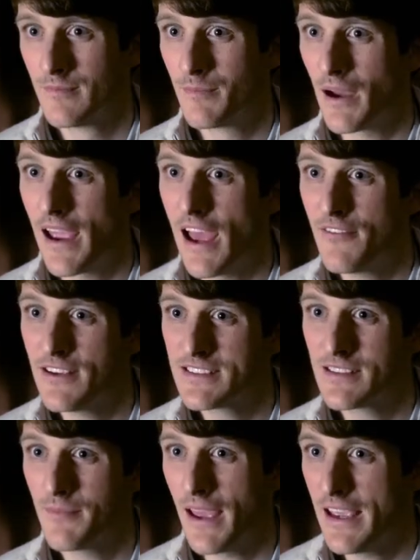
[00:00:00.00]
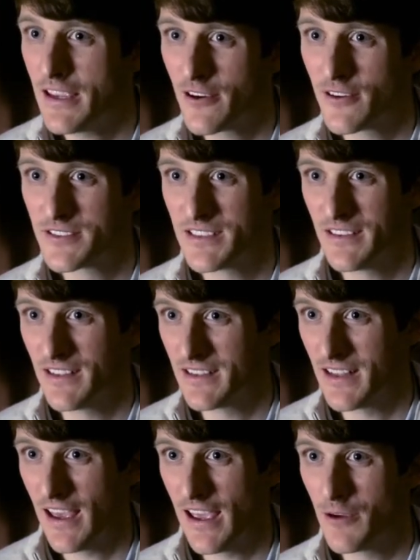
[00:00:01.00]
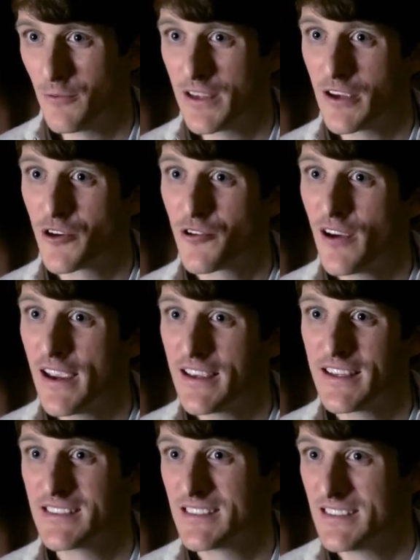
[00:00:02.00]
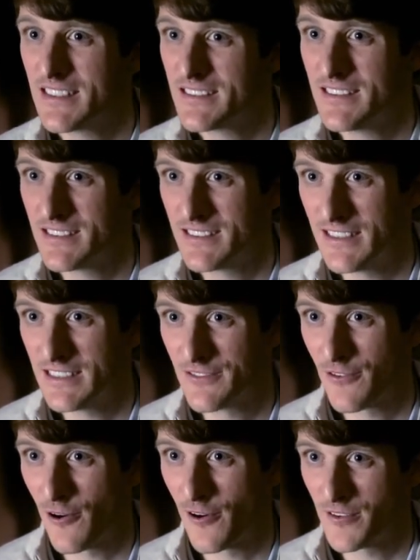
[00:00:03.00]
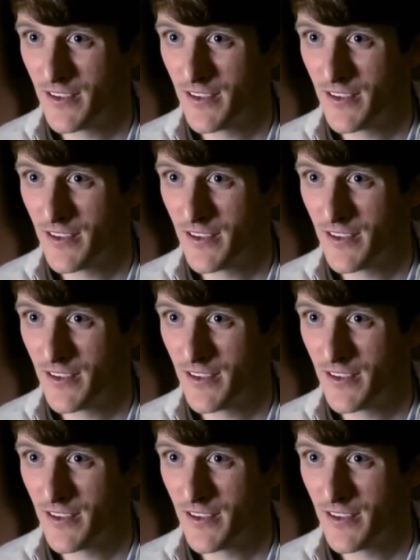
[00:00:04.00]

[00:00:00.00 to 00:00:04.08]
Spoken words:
By having some anchors in the day, we can create consistencies for our